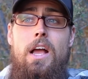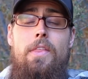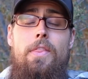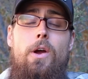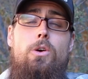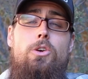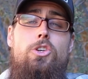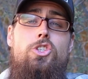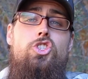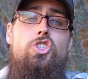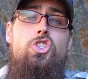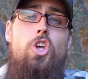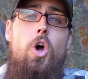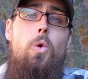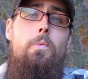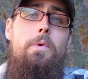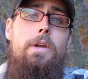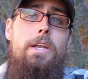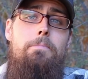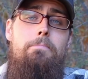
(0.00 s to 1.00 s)
There are so
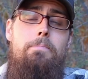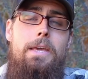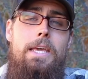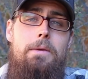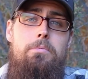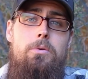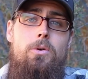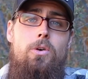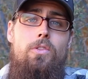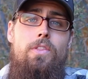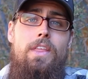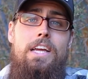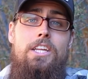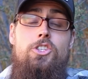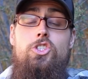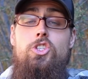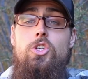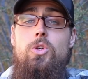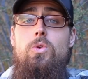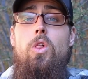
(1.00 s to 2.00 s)
many people
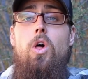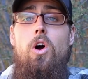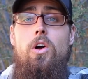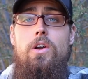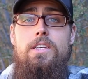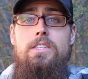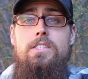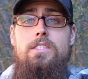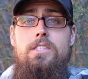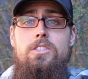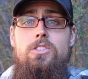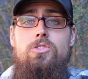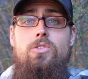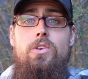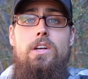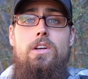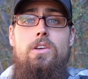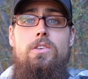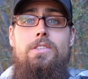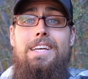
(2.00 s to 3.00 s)
that do long distance
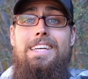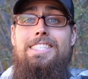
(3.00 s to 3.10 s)
trails,